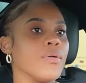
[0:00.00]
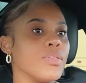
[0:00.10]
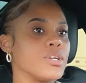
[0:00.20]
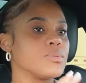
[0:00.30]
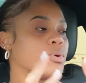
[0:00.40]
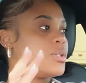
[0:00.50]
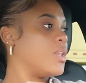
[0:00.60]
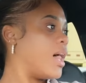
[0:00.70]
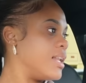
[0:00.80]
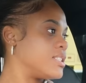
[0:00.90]
there's more
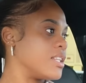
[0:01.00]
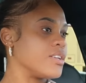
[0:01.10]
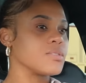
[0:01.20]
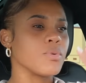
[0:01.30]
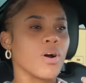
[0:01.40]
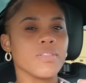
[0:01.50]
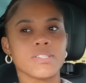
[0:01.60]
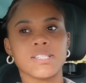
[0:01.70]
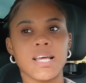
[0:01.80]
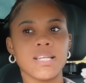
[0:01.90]
knowledge and there's more
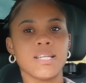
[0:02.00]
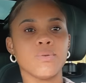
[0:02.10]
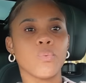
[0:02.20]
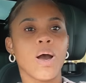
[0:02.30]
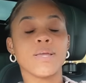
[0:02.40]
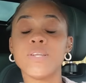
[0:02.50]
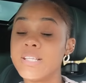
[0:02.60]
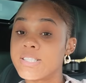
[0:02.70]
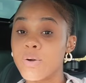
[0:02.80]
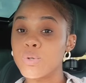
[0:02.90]
understanding in why you
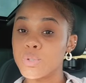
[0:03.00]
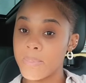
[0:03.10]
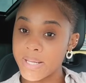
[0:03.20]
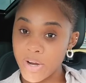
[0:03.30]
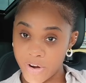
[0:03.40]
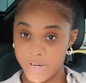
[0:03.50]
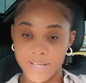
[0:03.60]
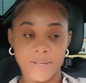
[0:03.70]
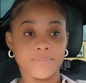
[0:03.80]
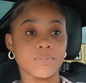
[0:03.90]
need to go to bed
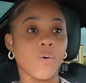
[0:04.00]
early.